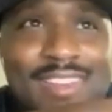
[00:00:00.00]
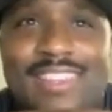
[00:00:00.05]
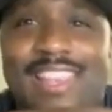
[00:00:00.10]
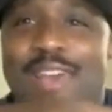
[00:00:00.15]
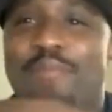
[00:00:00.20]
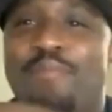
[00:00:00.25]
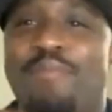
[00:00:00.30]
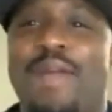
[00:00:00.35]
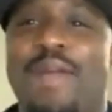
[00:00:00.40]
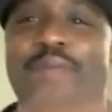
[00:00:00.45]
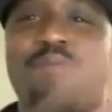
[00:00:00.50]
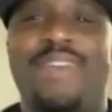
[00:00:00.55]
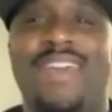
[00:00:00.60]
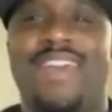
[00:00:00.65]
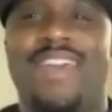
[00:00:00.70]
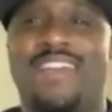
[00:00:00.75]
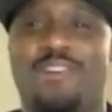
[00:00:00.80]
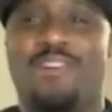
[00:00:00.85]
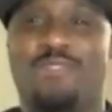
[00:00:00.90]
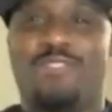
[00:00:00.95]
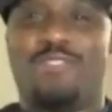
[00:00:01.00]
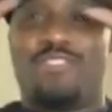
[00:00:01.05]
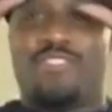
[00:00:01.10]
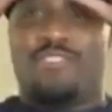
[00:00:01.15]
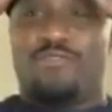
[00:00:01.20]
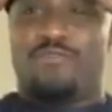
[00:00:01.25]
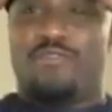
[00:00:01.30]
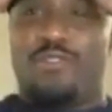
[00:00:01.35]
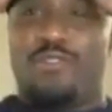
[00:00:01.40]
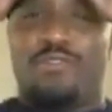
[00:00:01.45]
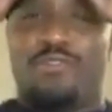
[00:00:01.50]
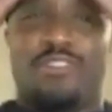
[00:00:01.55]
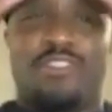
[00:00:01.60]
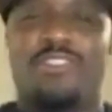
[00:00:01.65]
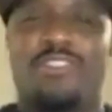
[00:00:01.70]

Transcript: that might be head coaches in the future.